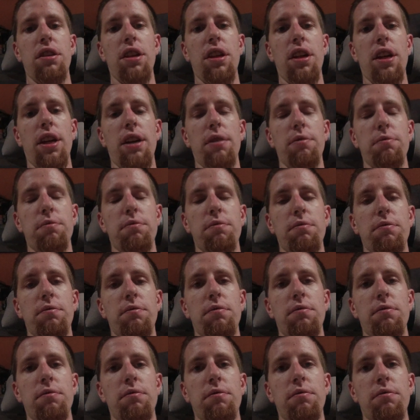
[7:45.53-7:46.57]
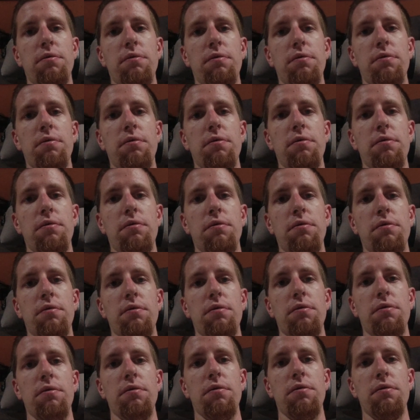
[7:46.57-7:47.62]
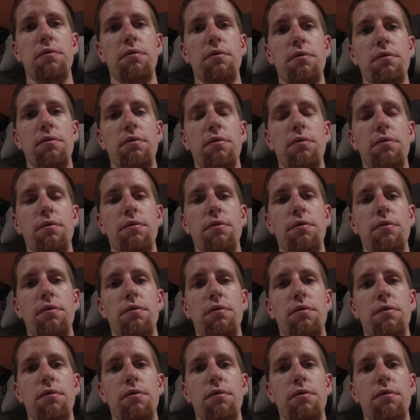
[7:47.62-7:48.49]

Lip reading: (silence)